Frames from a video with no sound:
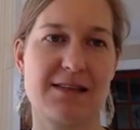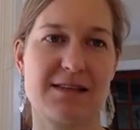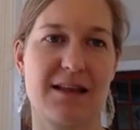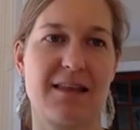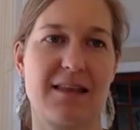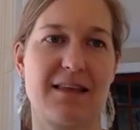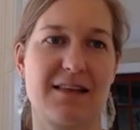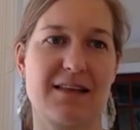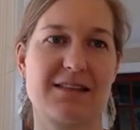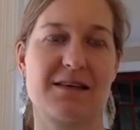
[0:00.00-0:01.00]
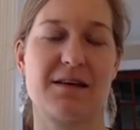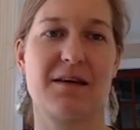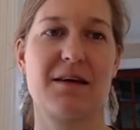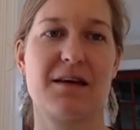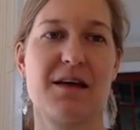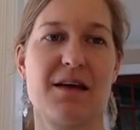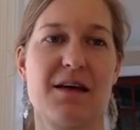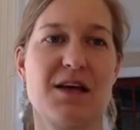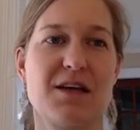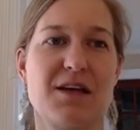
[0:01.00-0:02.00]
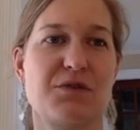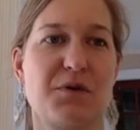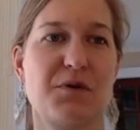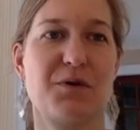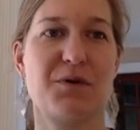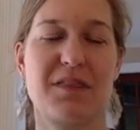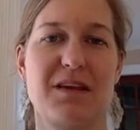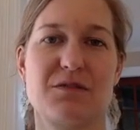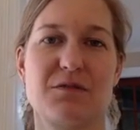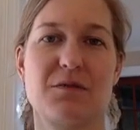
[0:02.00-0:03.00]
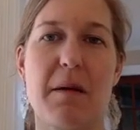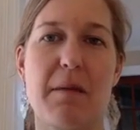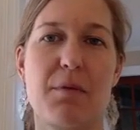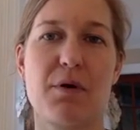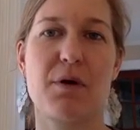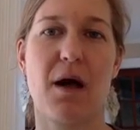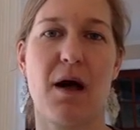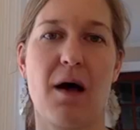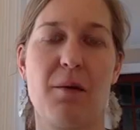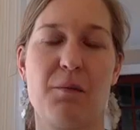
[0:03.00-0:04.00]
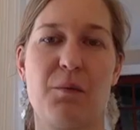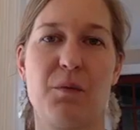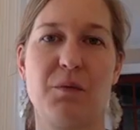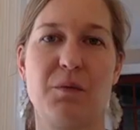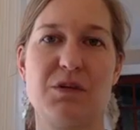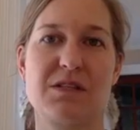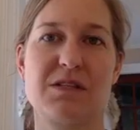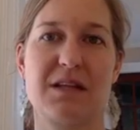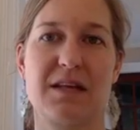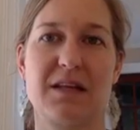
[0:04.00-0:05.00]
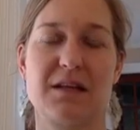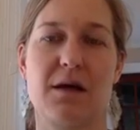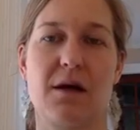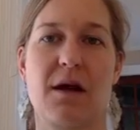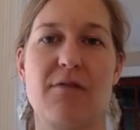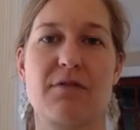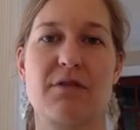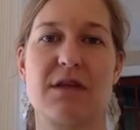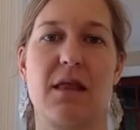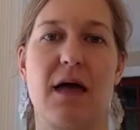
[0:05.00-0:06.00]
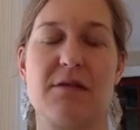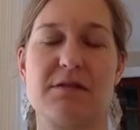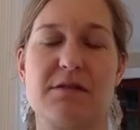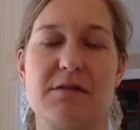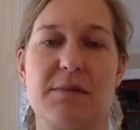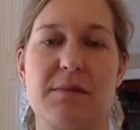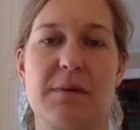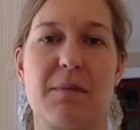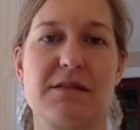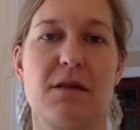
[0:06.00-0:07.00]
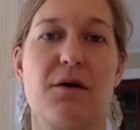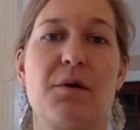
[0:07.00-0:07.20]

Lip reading: And I think that that's a useful thing to remember when we just think in our everyday lives about Maslow.